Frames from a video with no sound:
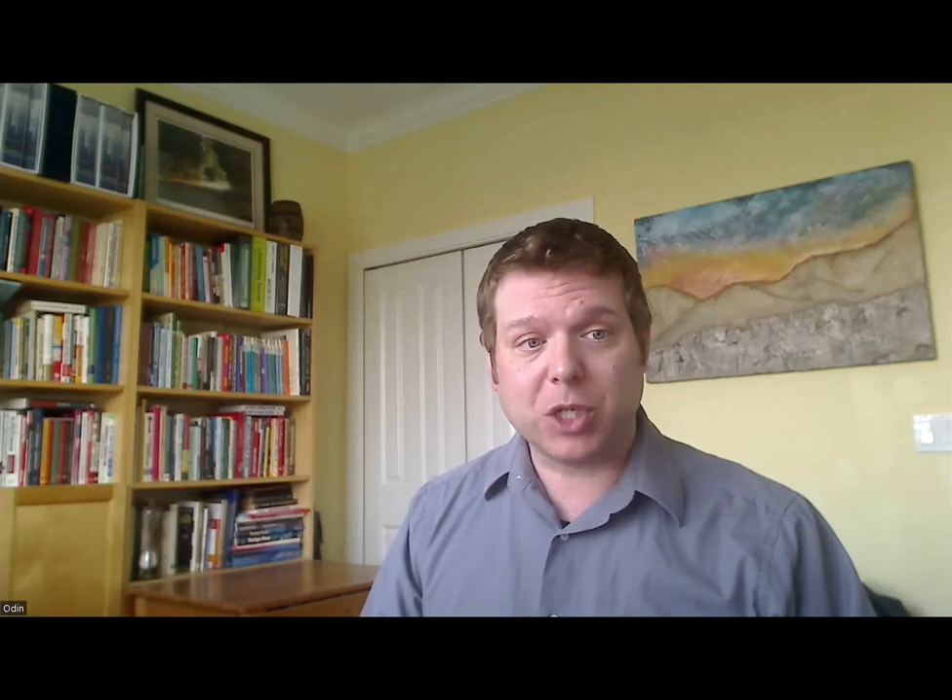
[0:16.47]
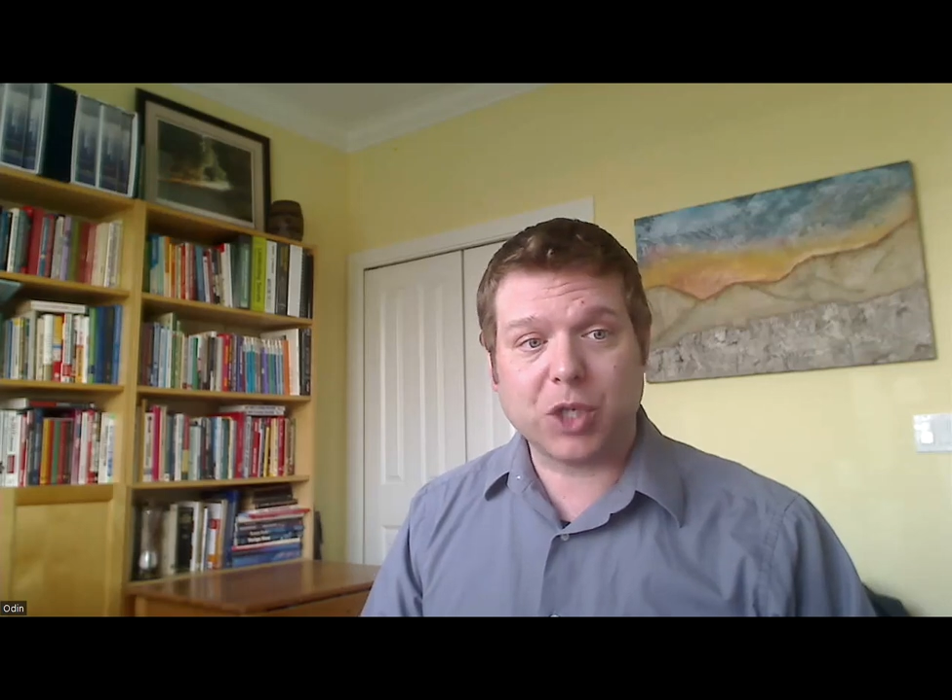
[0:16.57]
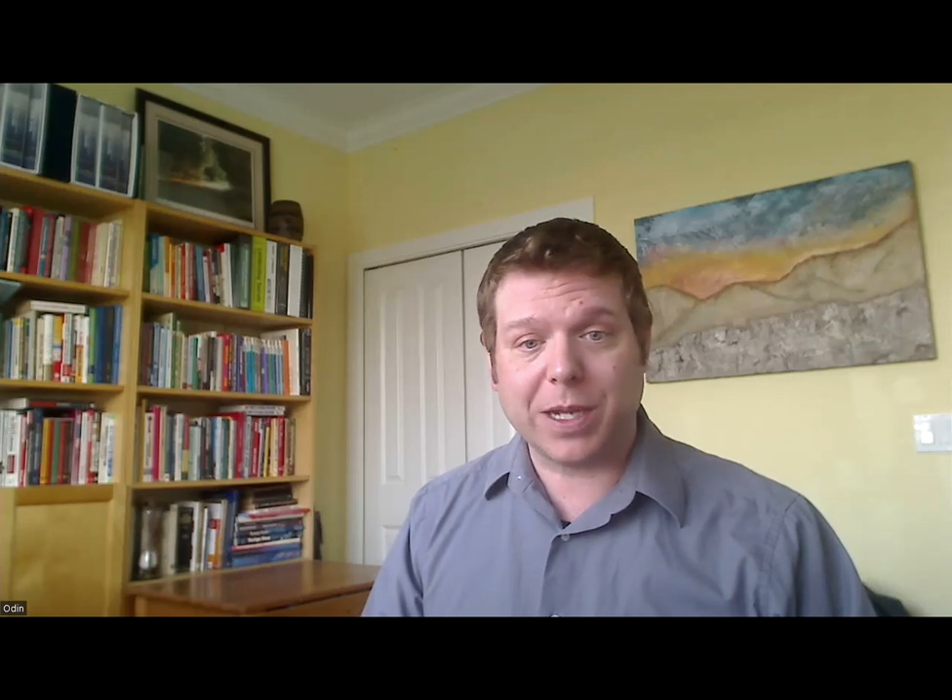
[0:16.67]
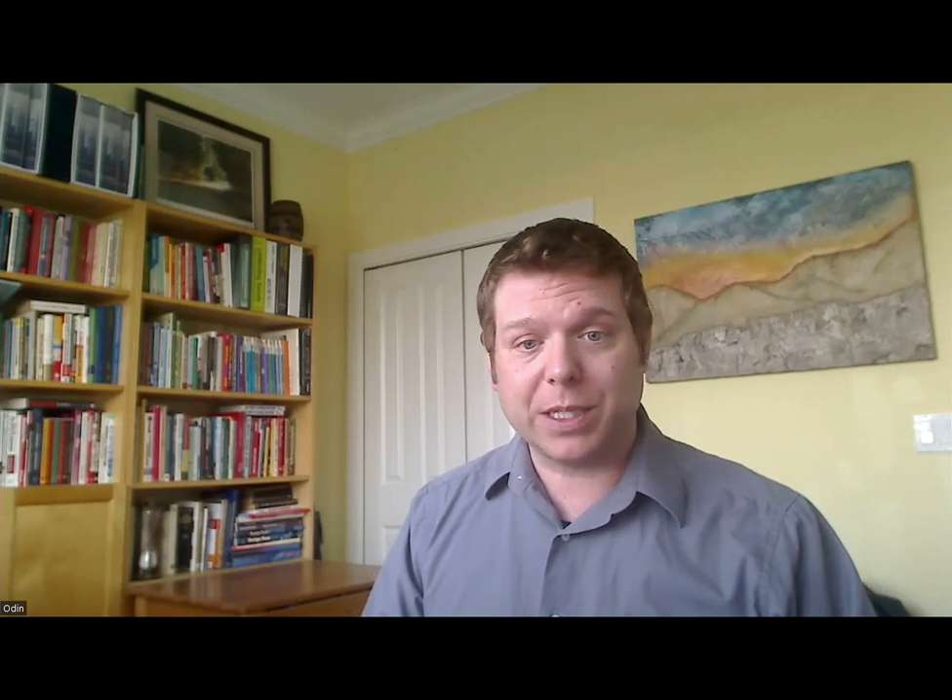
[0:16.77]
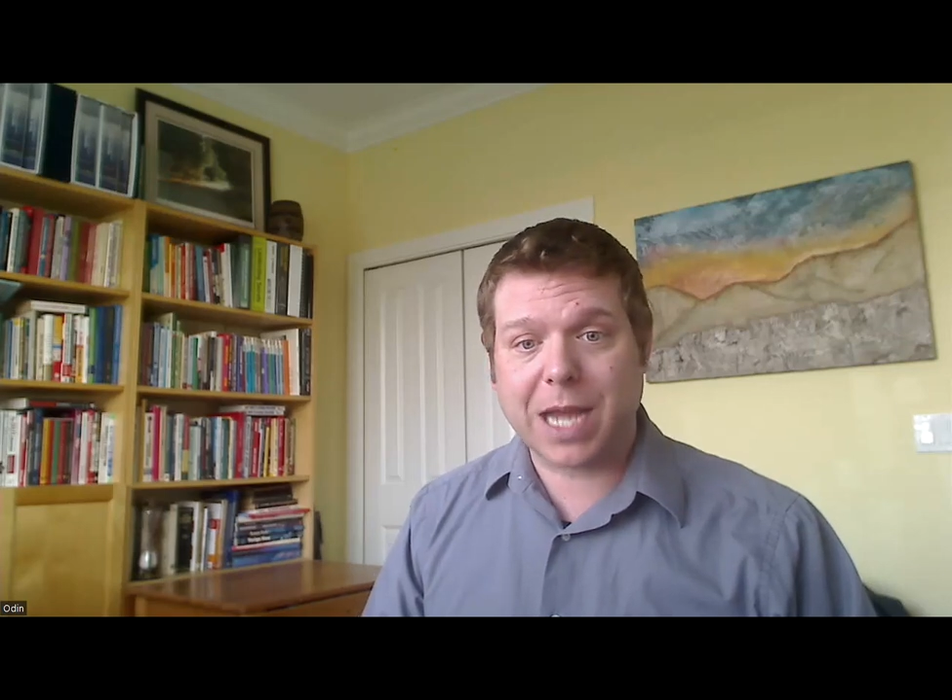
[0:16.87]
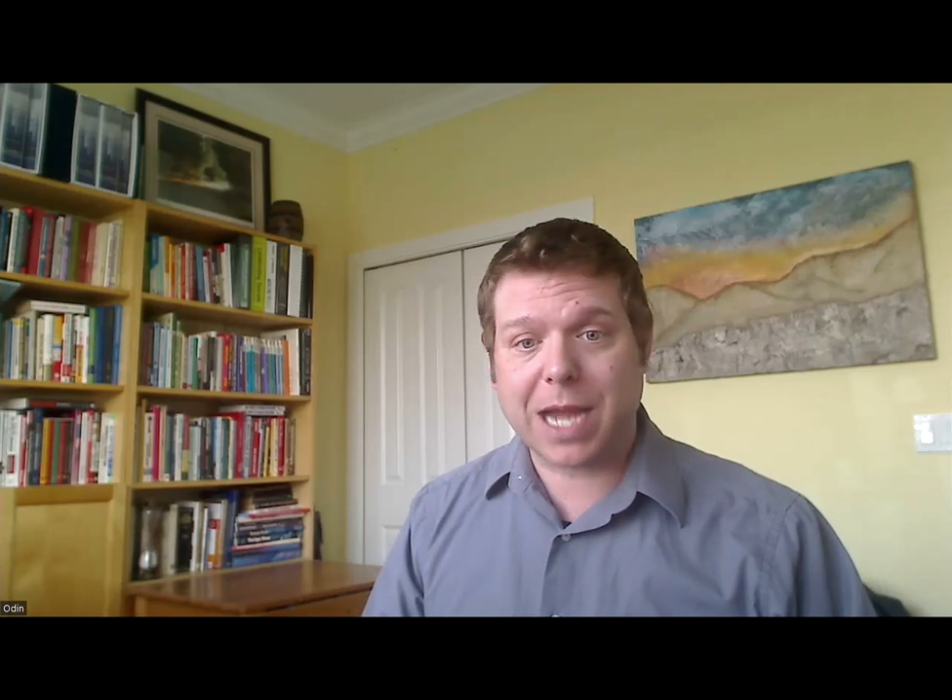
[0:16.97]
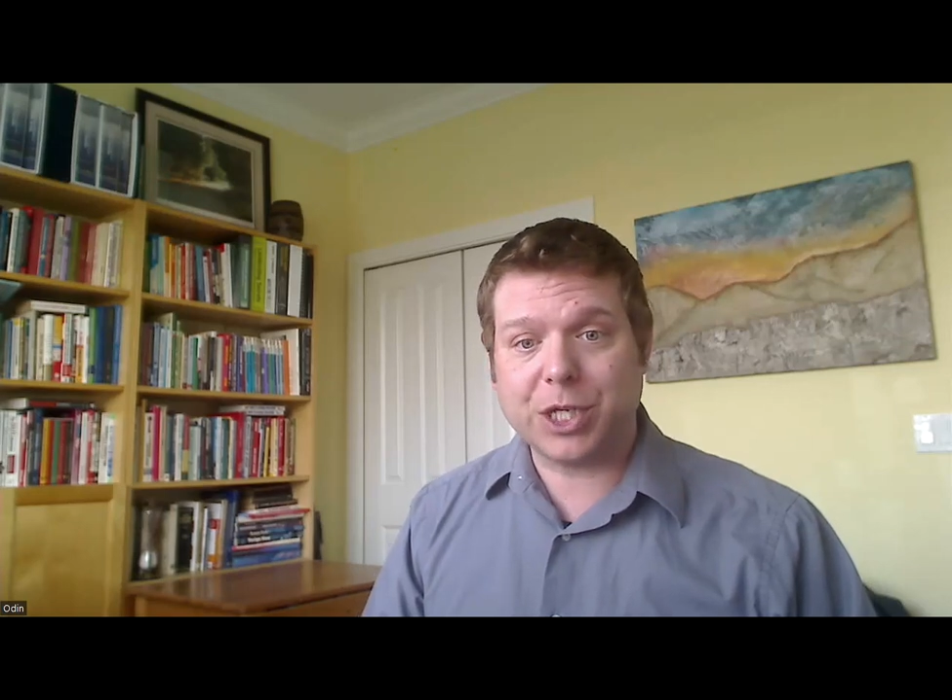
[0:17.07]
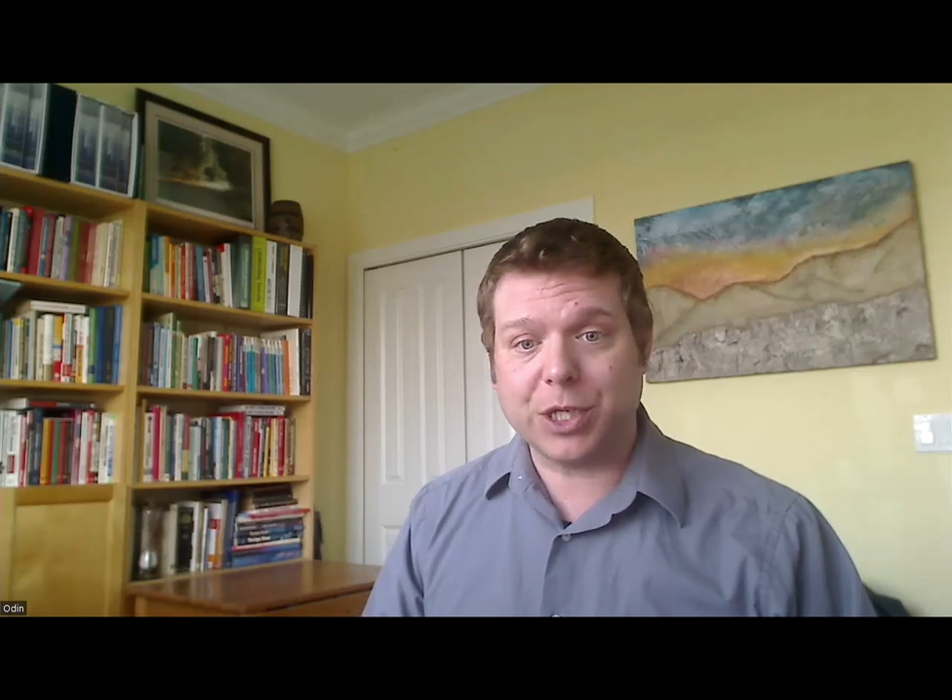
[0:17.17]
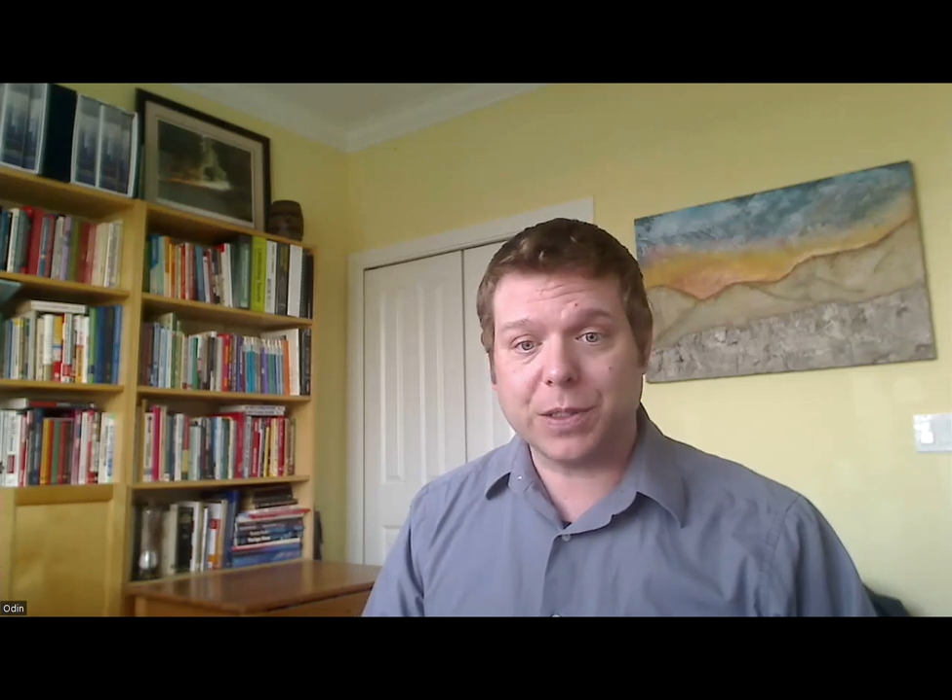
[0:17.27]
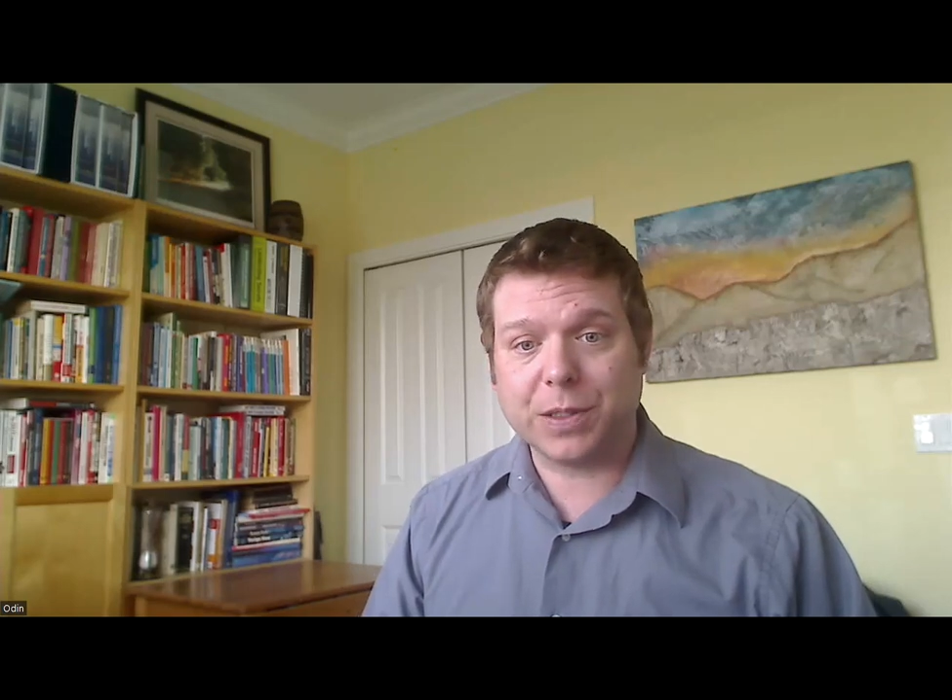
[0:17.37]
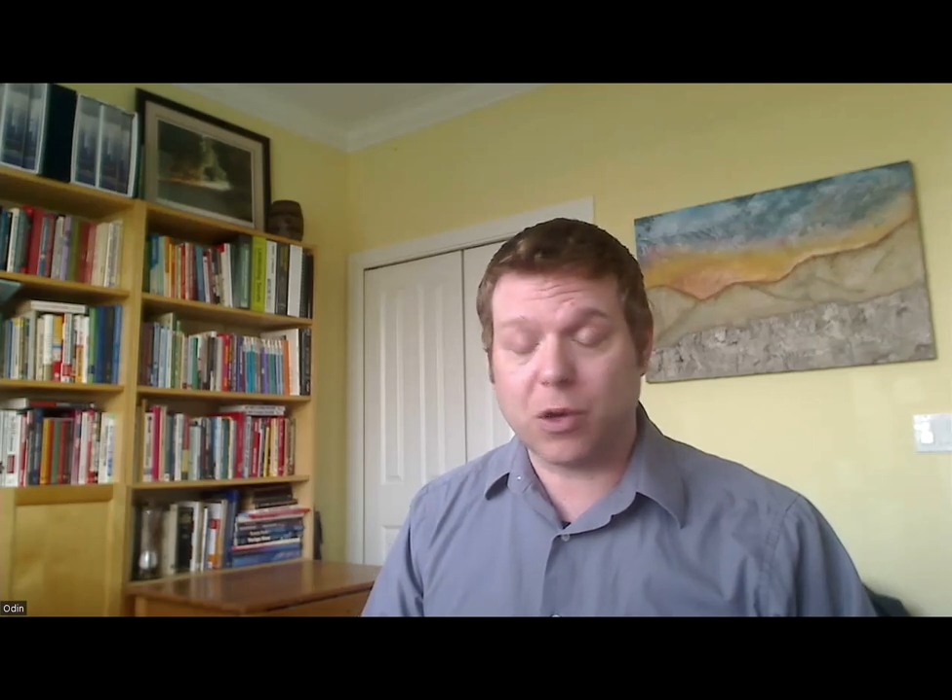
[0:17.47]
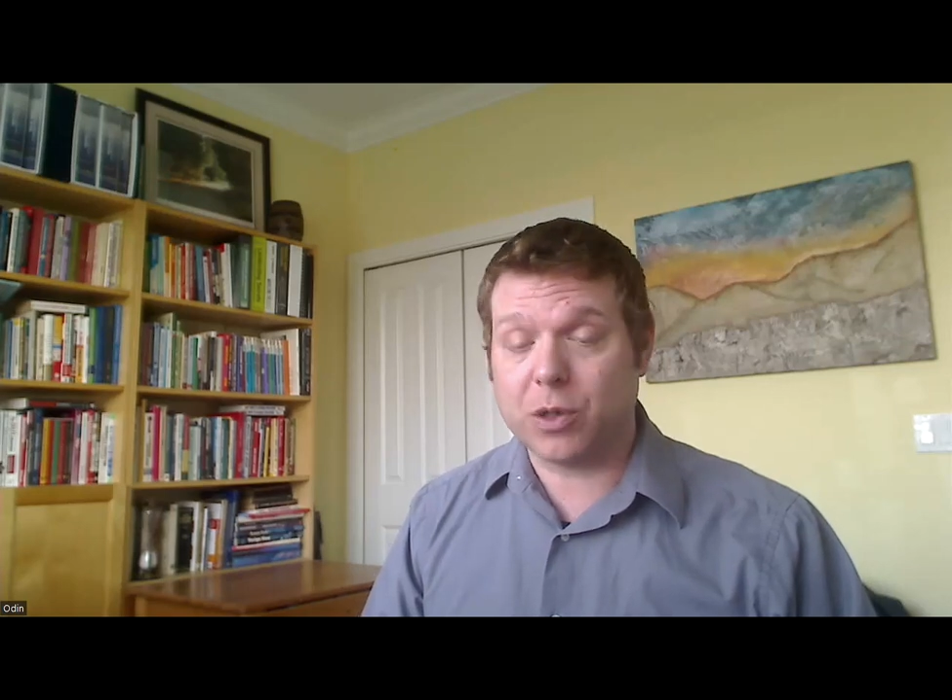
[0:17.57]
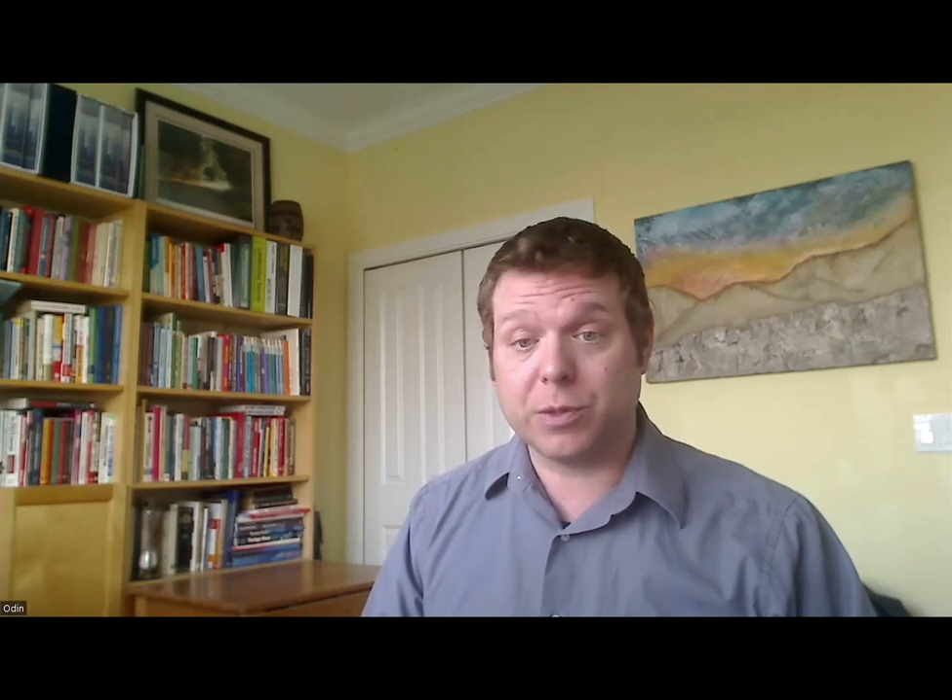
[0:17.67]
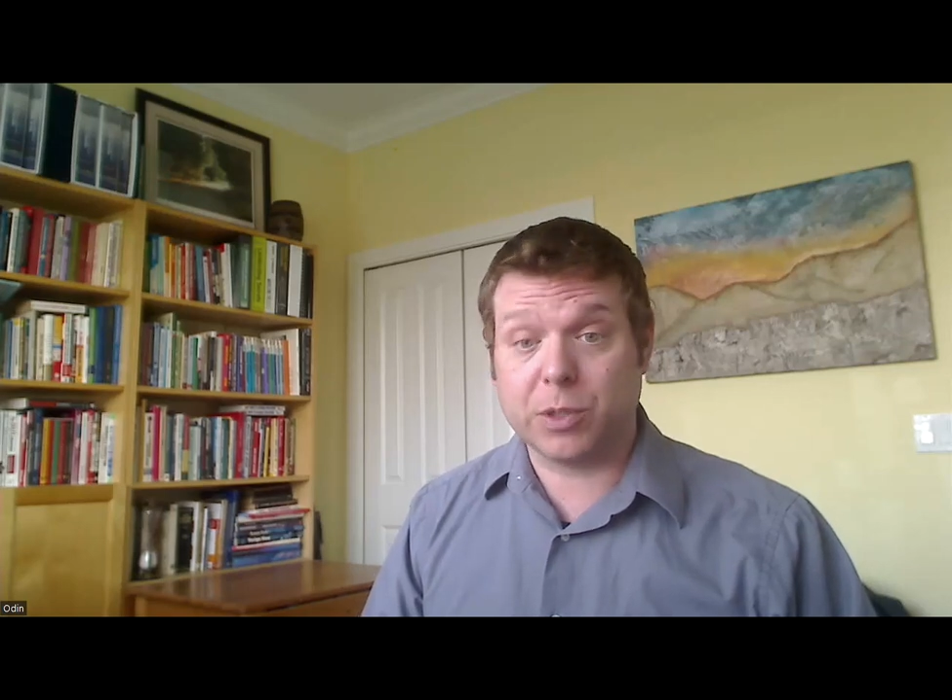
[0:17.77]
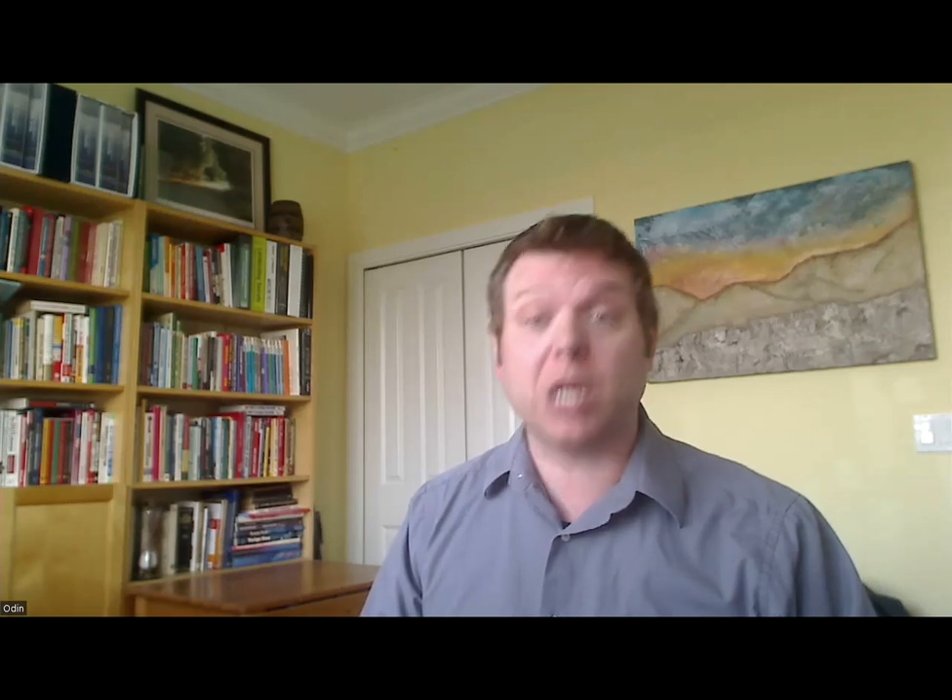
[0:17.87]
transaction
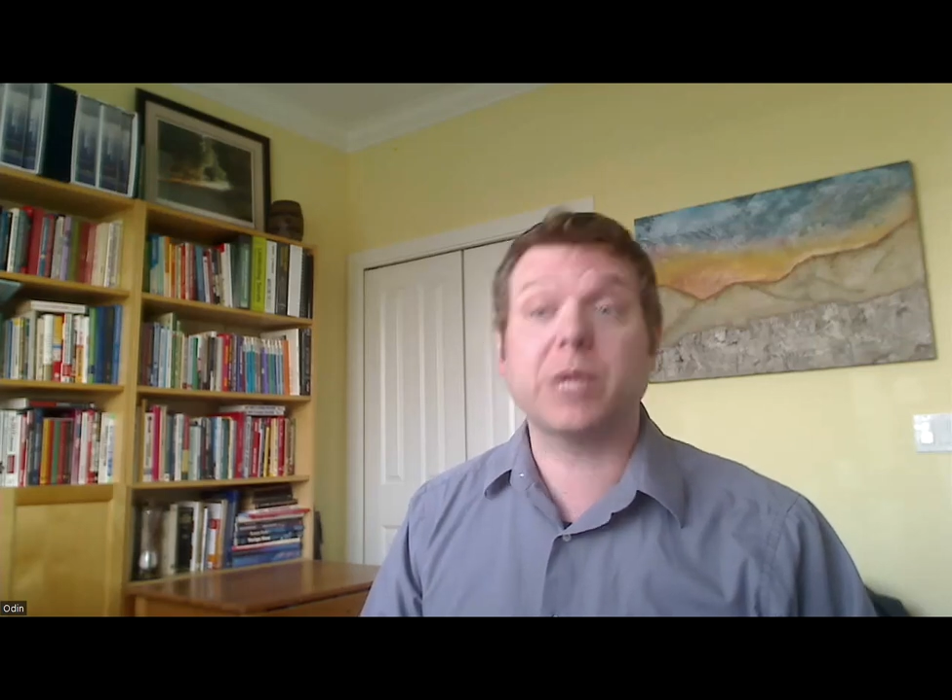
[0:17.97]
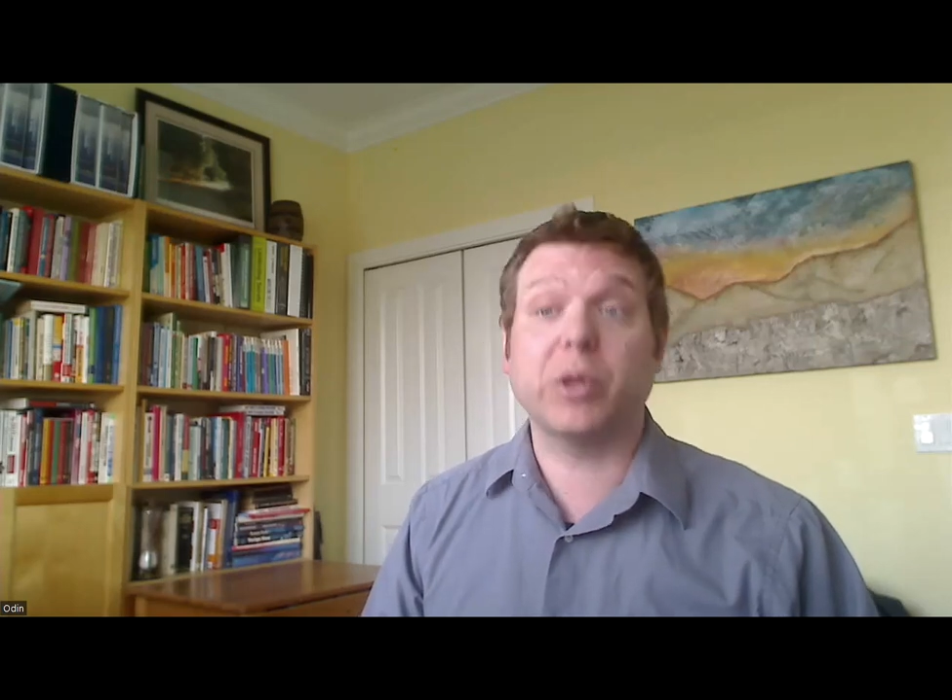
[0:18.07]
or talked